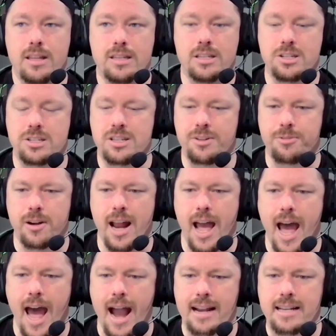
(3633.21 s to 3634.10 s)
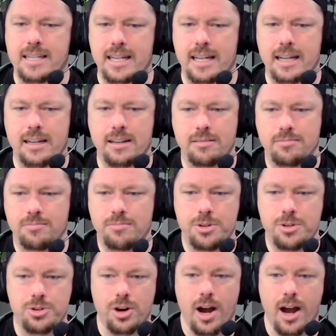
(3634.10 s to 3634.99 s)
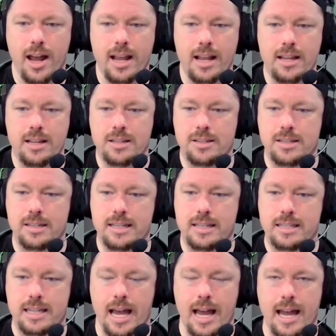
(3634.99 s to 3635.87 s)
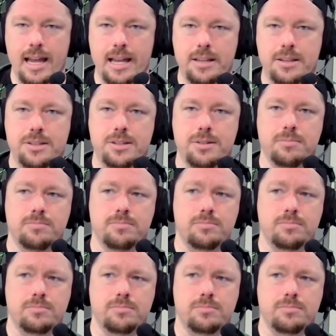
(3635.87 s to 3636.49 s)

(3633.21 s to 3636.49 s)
just different acting drawings and designs.